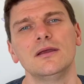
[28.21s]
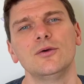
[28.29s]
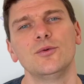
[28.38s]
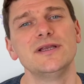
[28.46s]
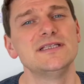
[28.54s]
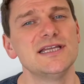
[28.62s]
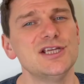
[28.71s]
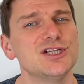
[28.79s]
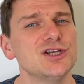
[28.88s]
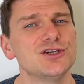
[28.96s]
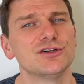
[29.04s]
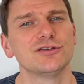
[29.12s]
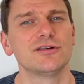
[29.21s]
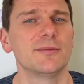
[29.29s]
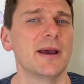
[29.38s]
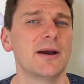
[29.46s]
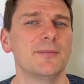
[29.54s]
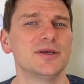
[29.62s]
When teaching children
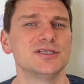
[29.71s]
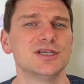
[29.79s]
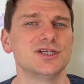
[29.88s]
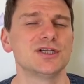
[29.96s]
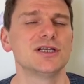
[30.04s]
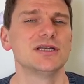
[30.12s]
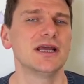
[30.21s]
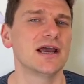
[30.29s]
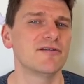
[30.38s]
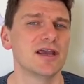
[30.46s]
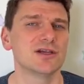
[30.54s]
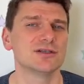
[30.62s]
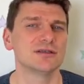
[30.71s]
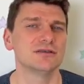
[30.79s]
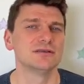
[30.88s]
about position and direction,